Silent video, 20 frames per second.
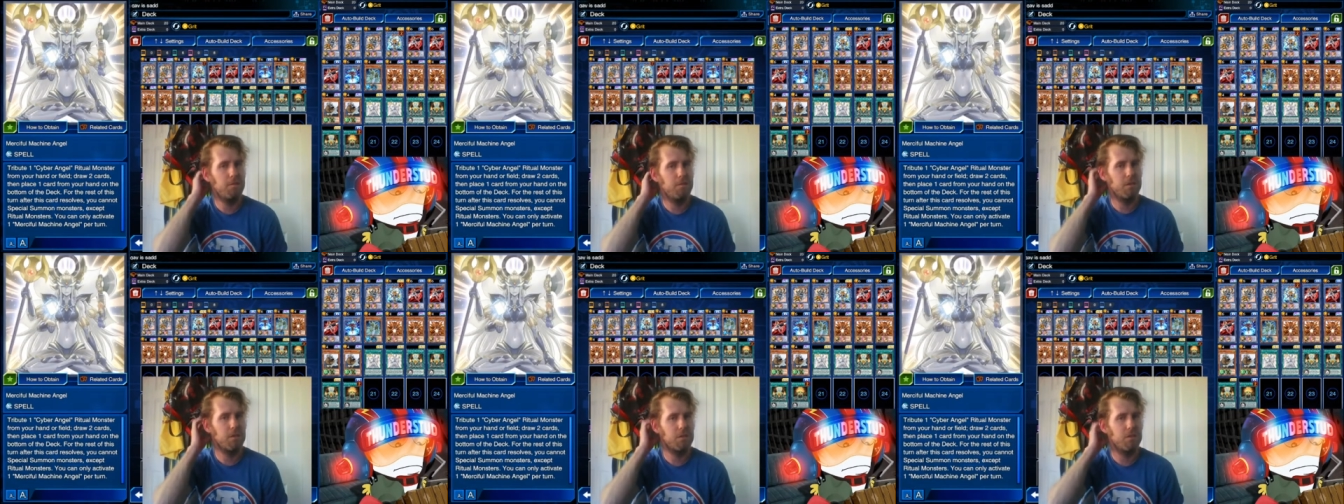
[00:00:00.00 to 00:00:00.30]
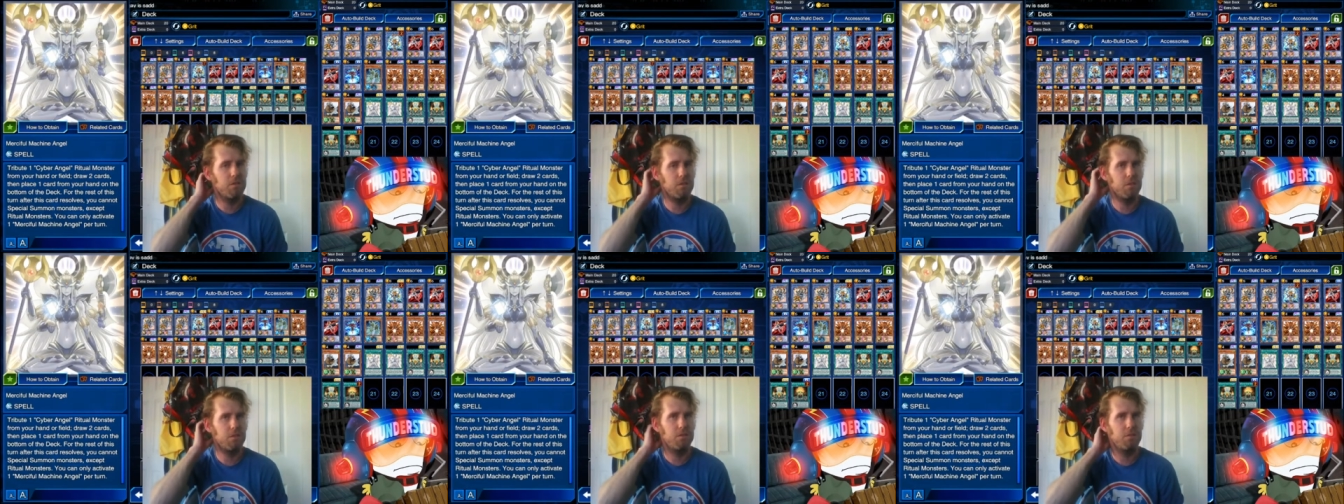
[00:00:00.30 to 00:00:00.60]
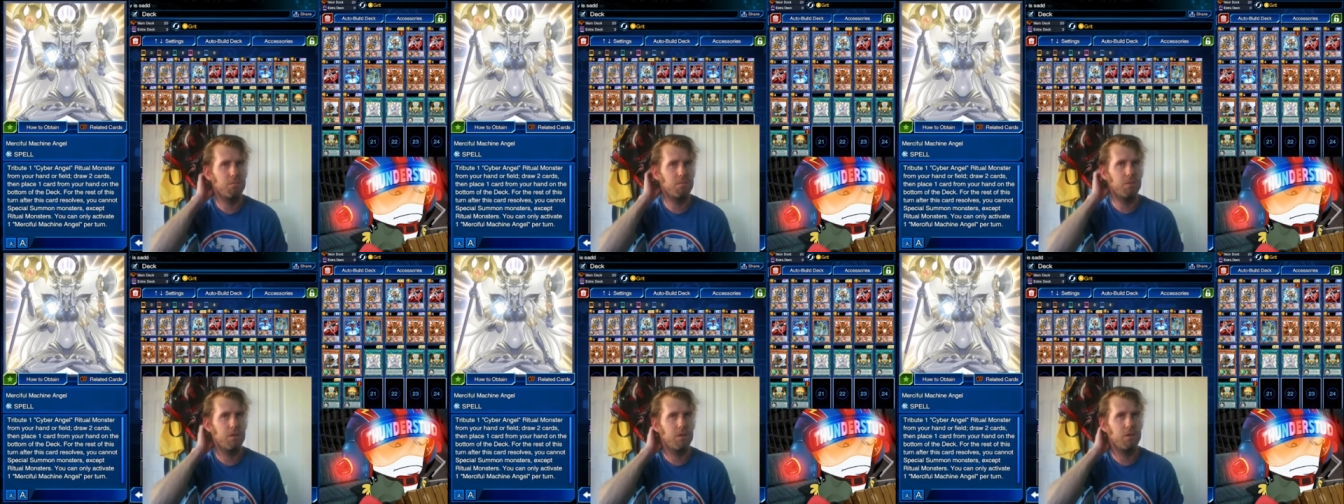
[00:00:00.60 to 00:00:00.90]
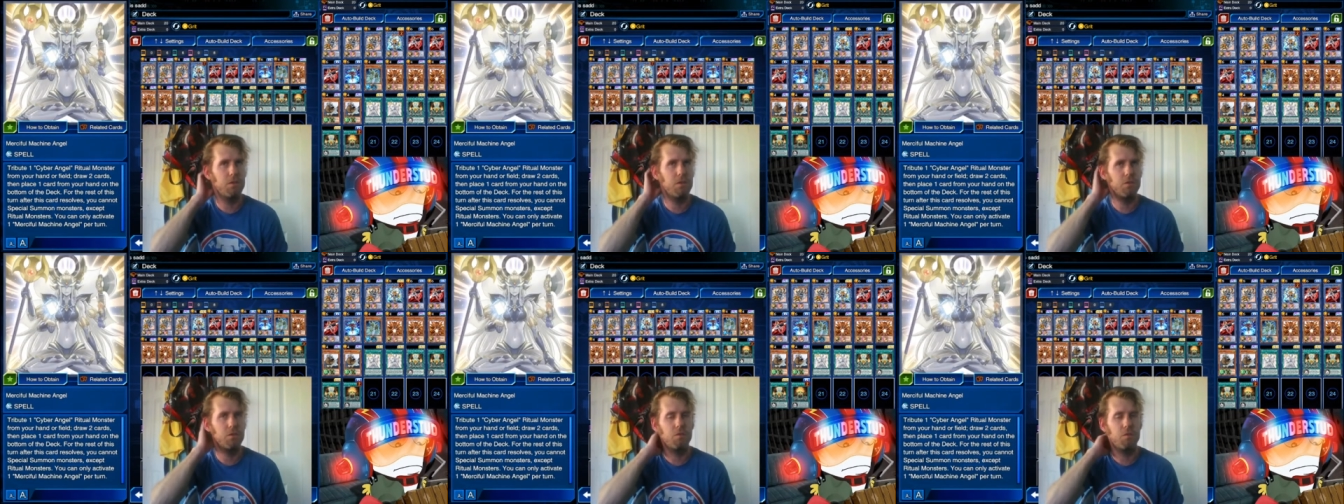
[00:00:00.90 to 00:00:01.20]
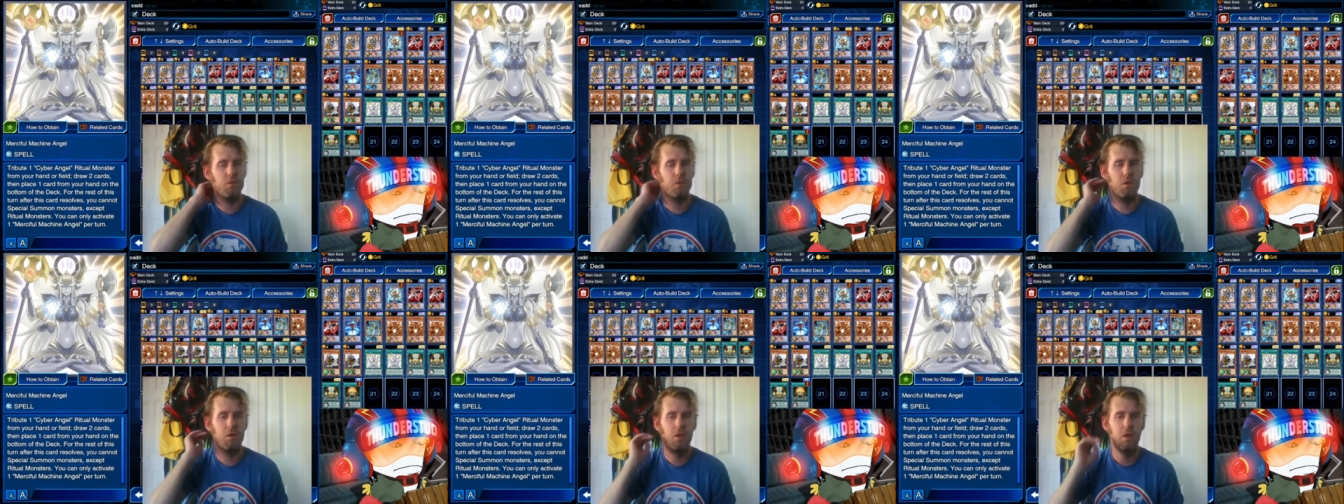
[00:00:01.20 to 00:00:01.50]
which is pretty
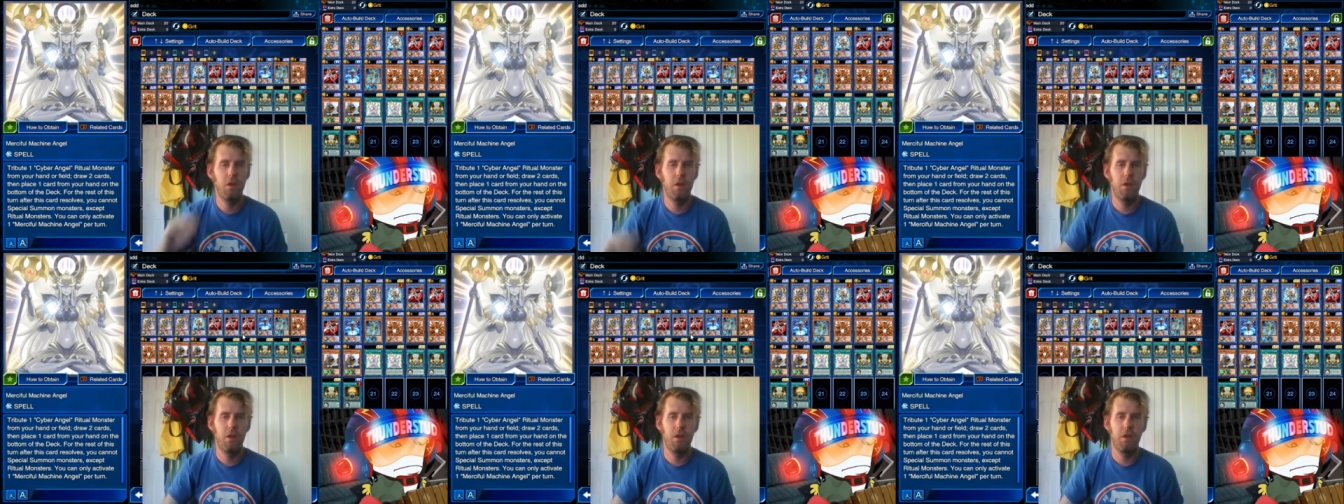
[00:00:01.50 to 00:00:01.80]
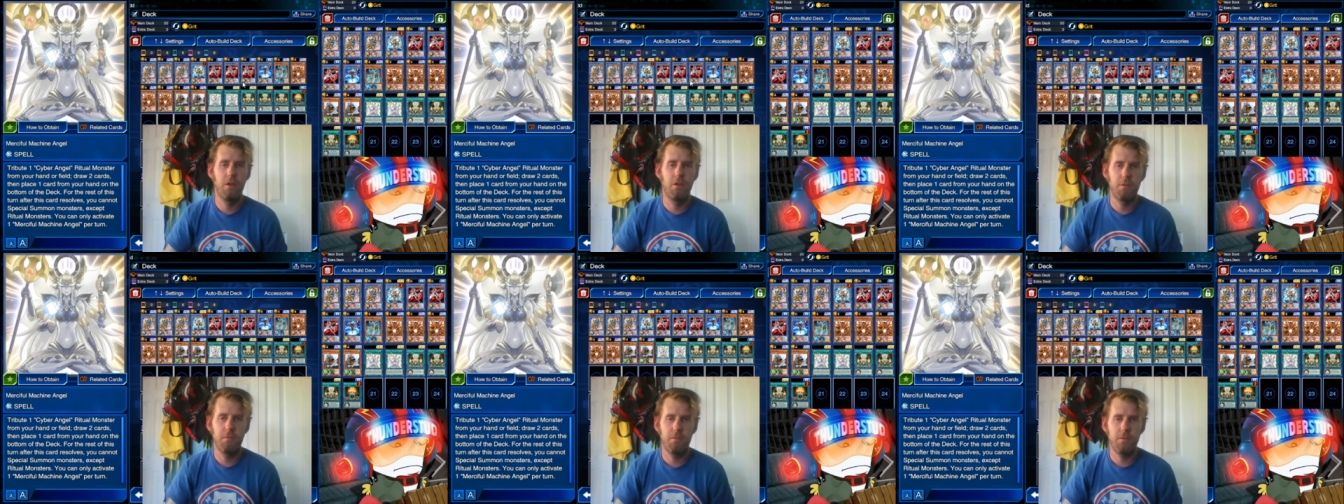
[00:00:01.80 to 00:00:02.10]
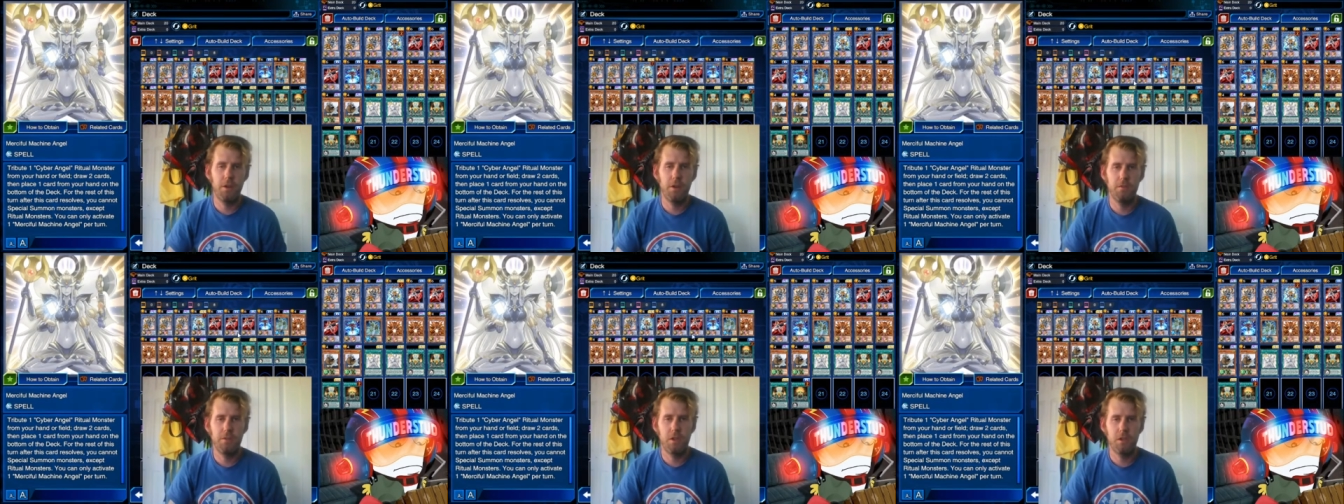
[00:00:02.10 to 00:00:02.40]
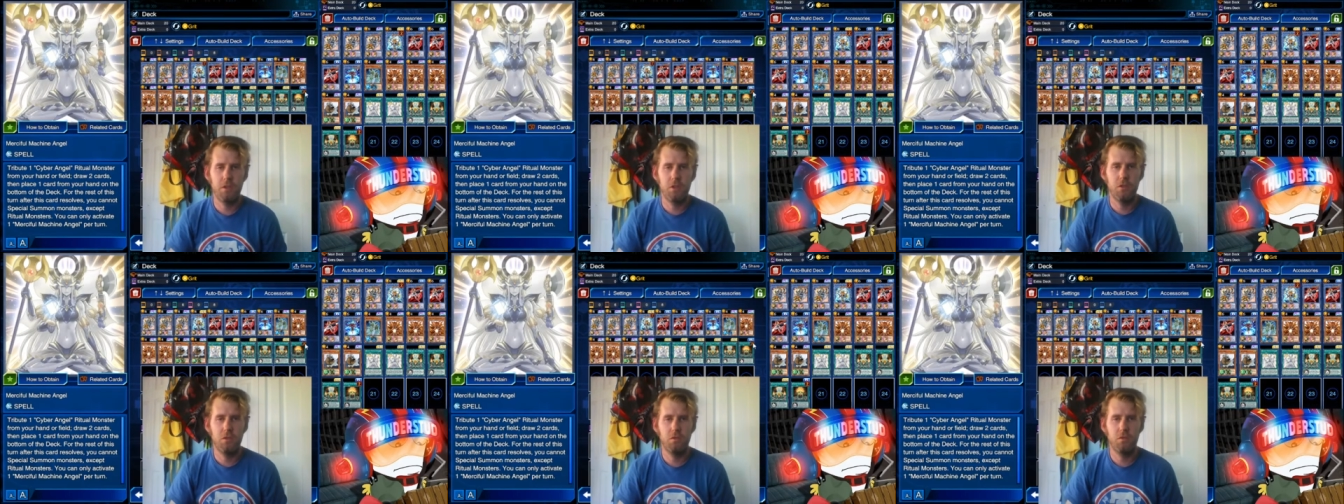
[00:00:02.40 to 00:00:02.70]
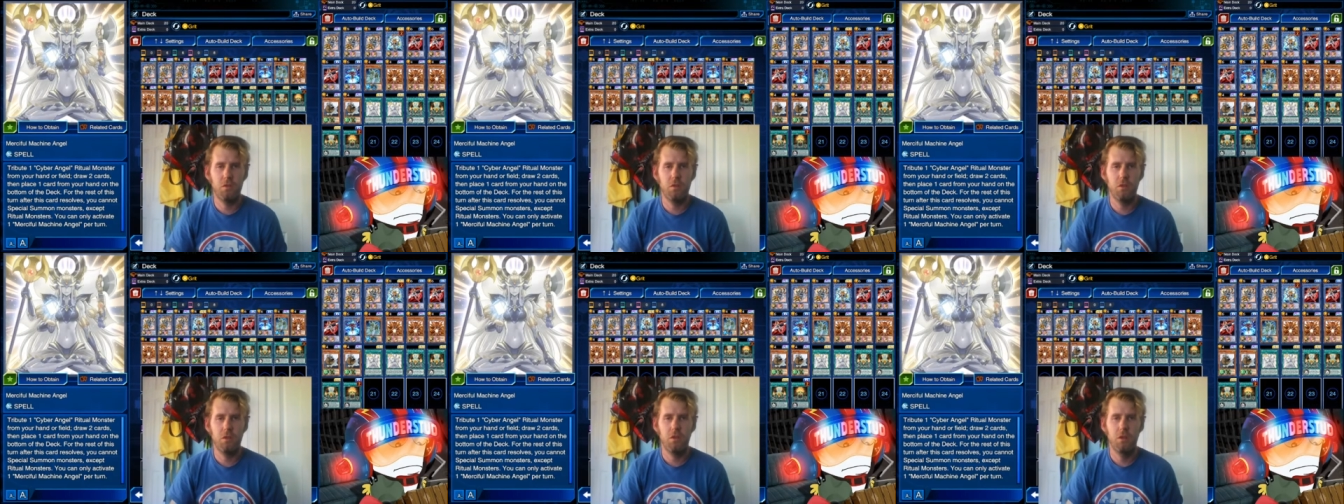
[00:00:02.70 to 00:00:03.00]
useful. Very, very
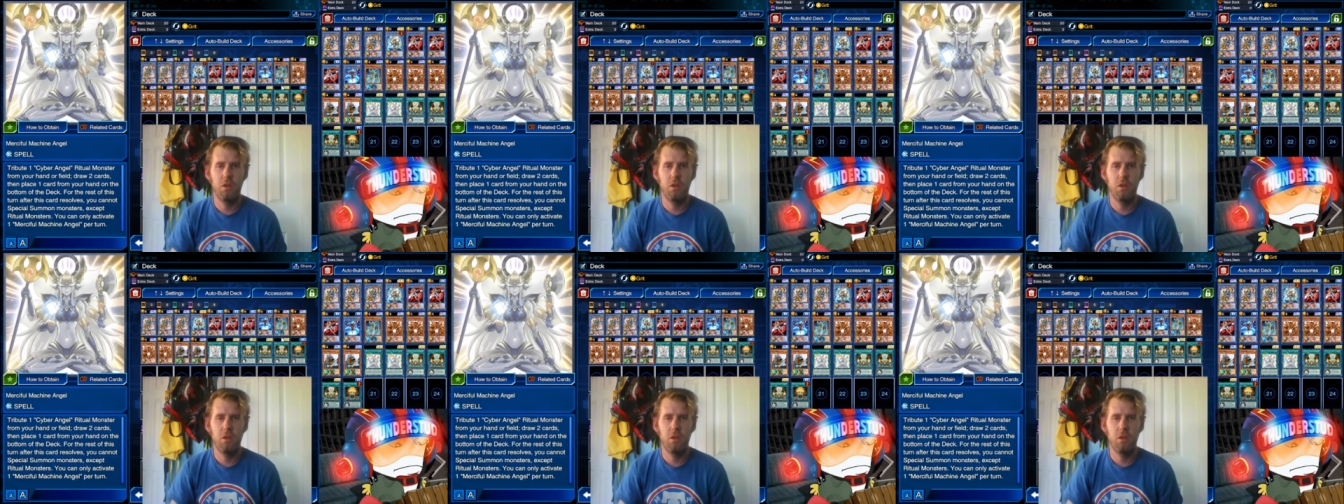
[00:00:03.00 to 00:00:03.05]
useful.